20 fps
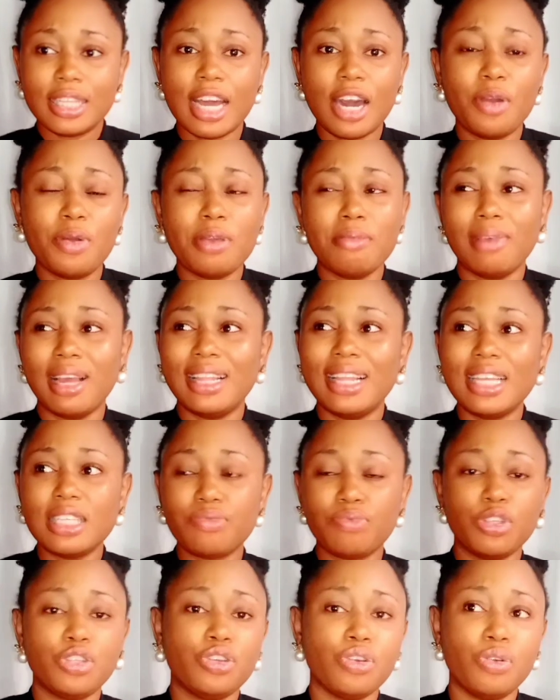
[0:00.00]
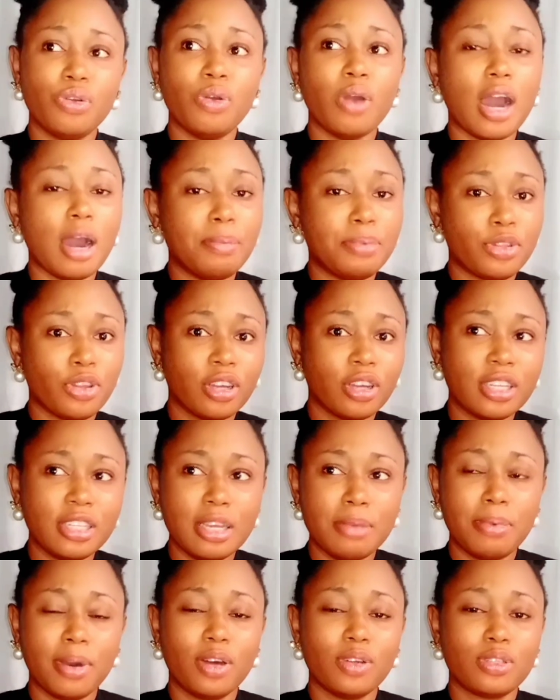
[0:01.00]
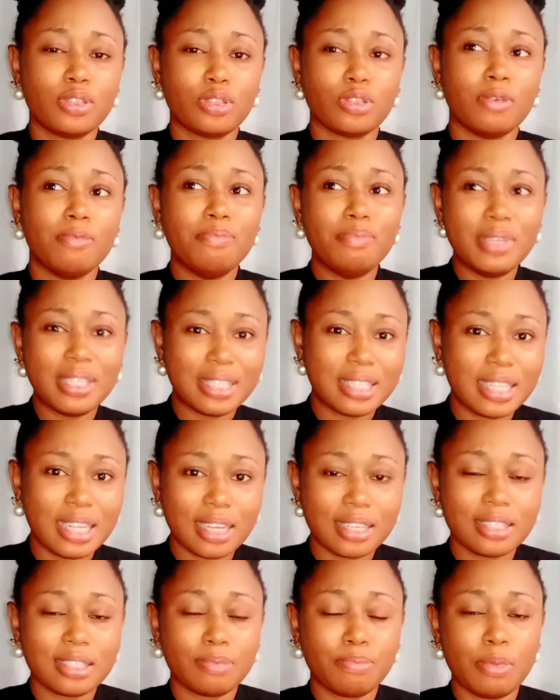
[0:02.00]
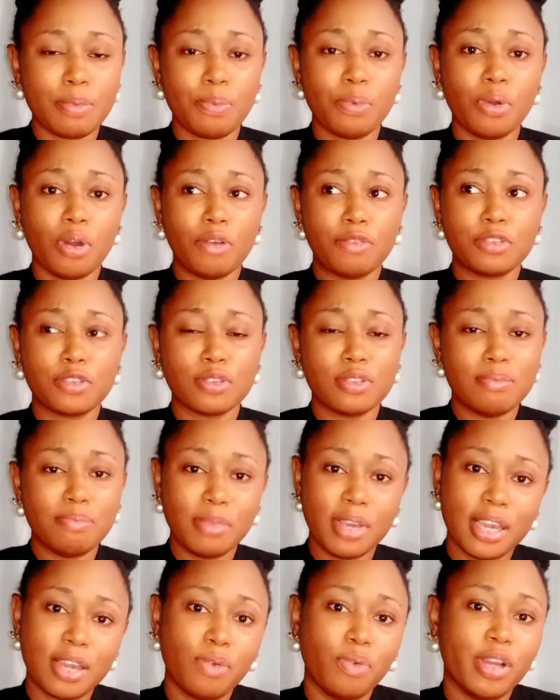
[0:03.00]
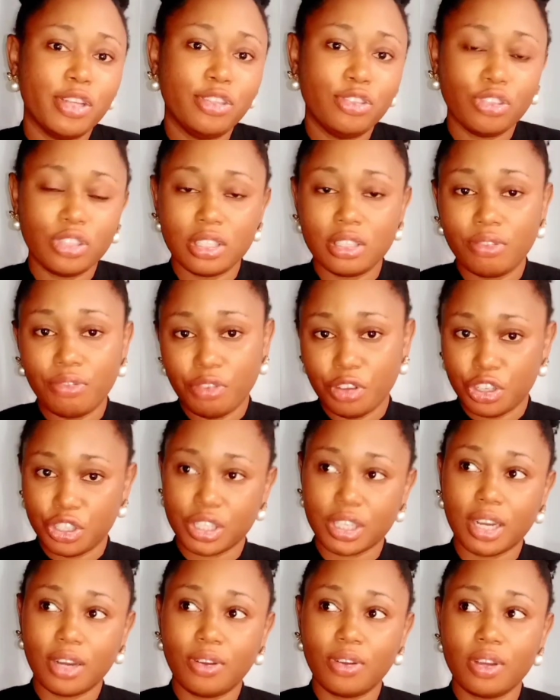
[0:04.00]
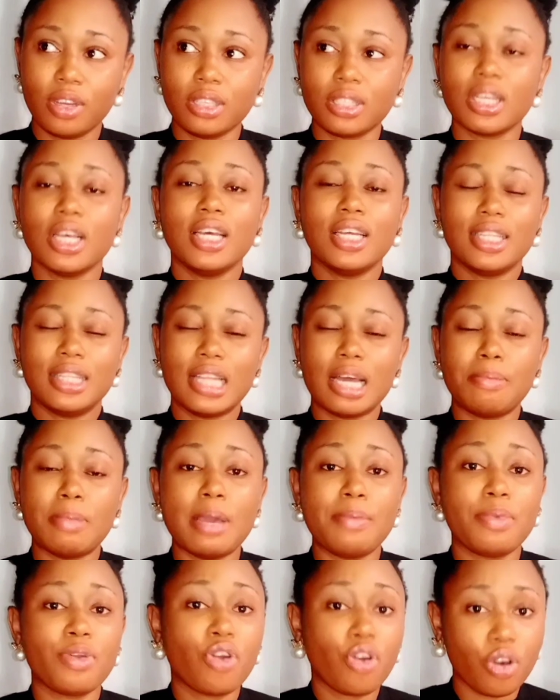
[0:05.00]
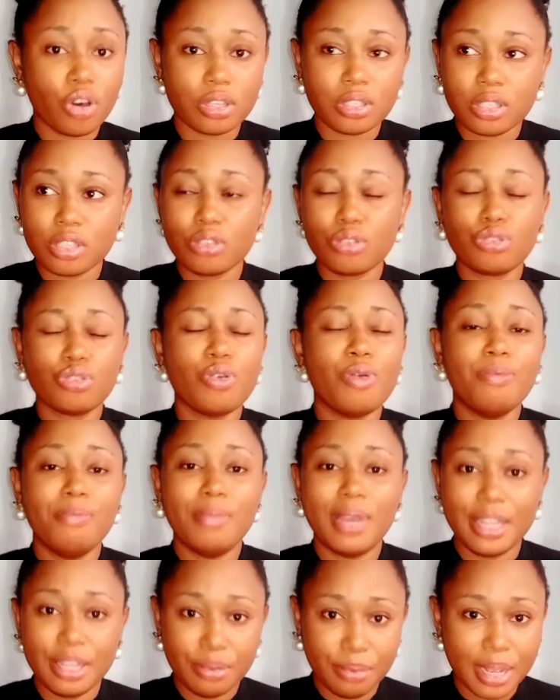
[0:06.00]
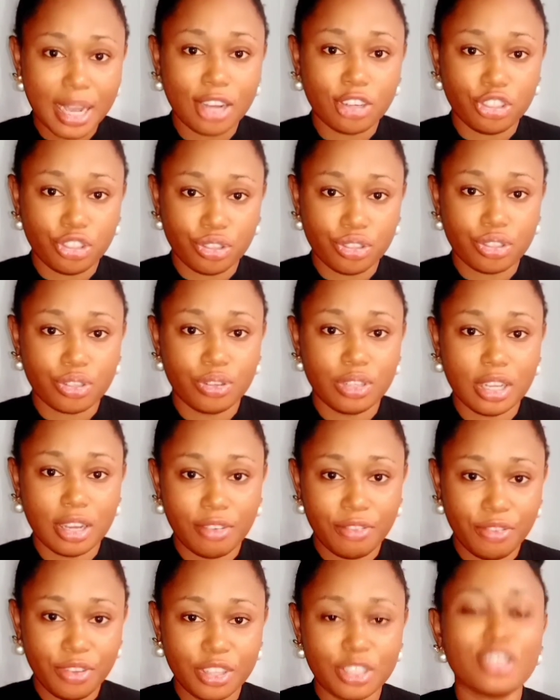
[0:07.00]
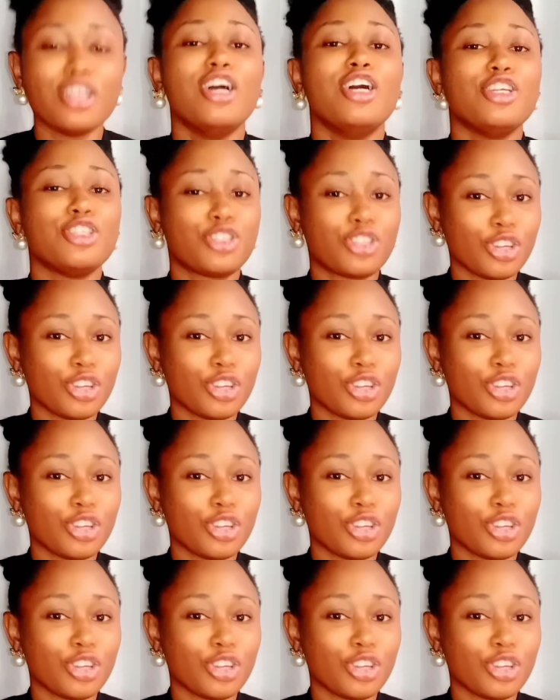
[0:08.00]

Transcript: Now in my next video, I'll be talking about some mistakes people often make when using facial oils that might be causing so many reactions on their face.